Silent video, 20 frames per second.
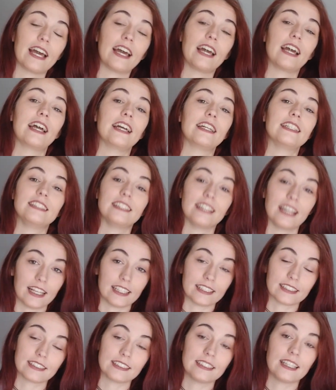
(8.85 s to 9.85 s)
And
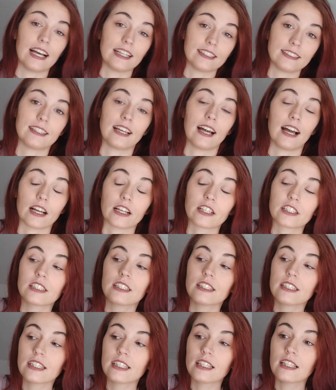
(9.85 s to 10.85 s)
yes, that's
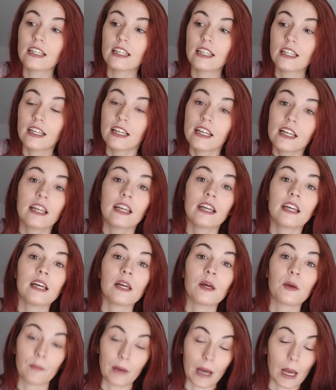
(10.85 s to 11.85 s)
actually
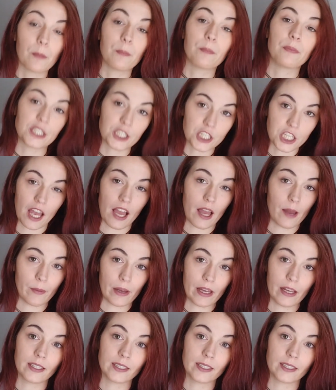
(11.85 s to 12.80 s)
my pajama.